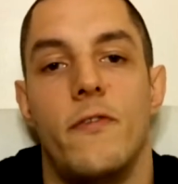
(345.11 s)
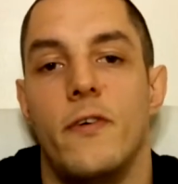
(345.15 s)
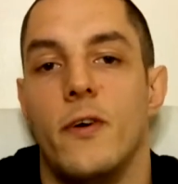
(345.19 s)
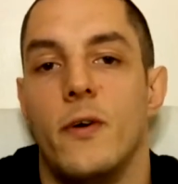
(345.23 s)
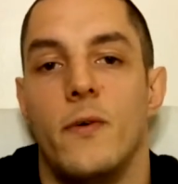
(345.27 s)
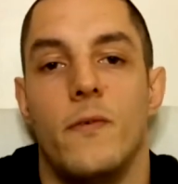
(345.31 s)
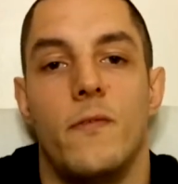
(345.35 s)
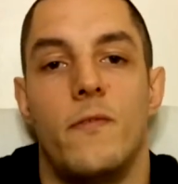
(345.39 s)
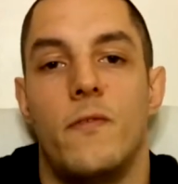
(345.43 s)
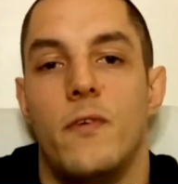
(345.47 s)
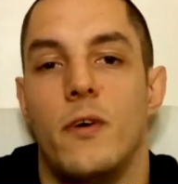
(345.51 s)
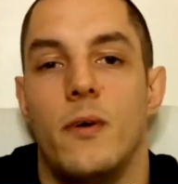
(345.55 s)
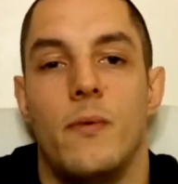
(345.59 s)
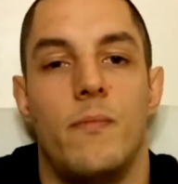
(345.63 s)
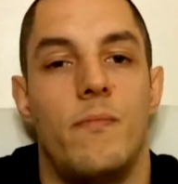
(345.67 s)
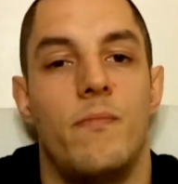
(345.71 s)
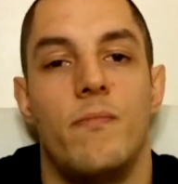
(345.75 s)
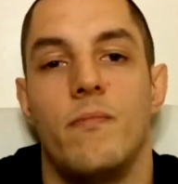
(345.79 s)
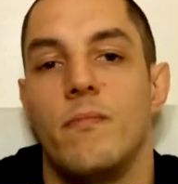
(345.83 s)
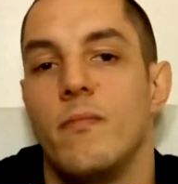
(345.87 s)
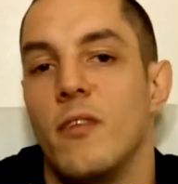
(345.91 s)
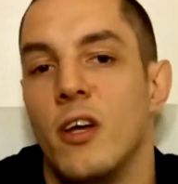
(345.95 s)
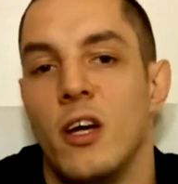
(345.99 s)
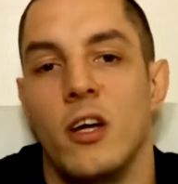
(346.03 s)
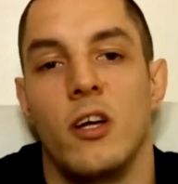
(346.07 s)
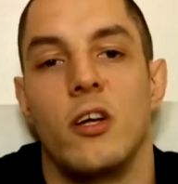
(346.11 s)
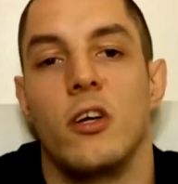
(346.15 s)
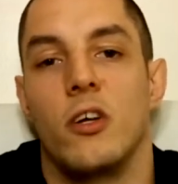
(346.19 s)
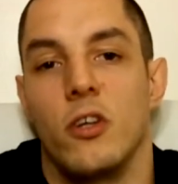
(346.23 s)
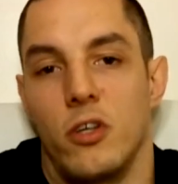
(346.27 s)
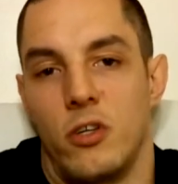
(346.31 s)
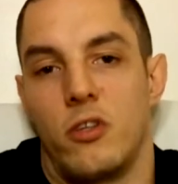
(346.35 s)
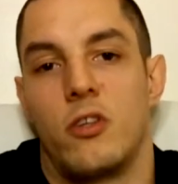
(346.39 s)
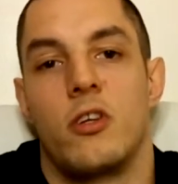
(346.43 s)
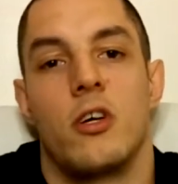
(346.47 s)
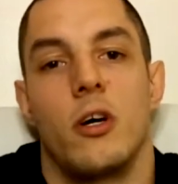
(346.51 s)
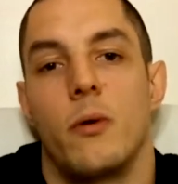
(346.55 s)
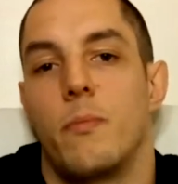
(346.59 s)
film for a
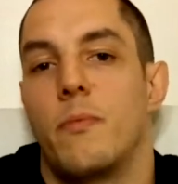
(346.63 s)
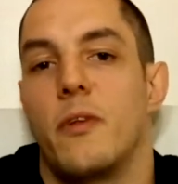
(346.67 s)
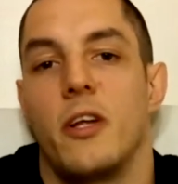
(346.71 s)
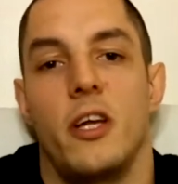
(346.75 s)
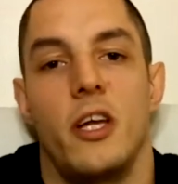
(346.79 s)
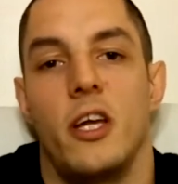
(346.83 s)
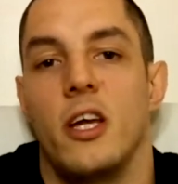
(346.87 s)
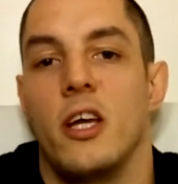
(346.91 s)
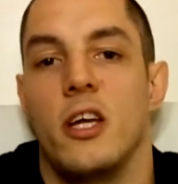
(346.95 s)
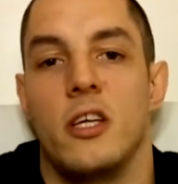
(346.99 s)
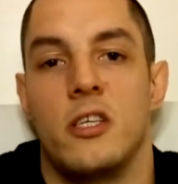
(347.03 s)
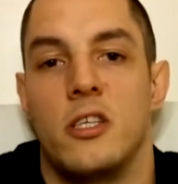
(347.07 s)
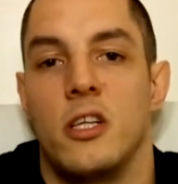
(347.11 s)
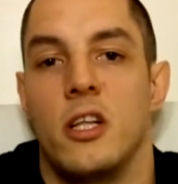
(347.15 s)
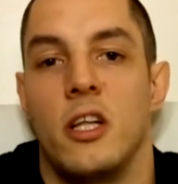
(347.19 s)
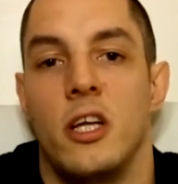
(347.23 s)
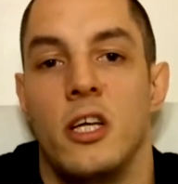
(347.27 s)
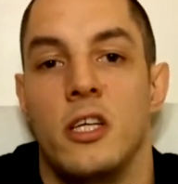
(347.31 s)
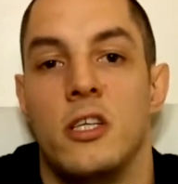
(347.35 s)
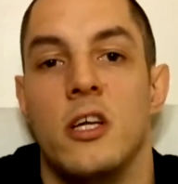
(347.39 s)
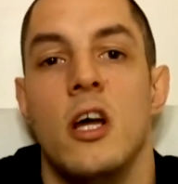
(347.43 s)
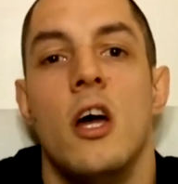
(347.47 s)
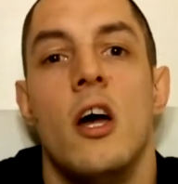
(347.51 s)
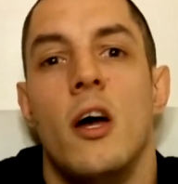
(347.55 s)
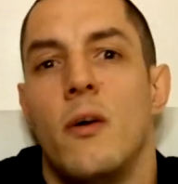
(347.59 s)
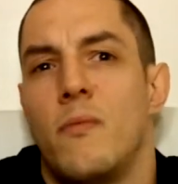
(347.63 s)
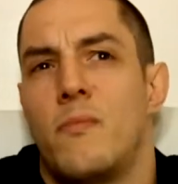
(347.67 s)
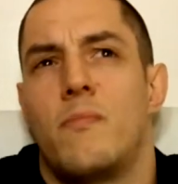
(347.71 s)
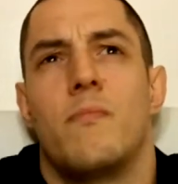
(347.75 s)
good couple of years, at least,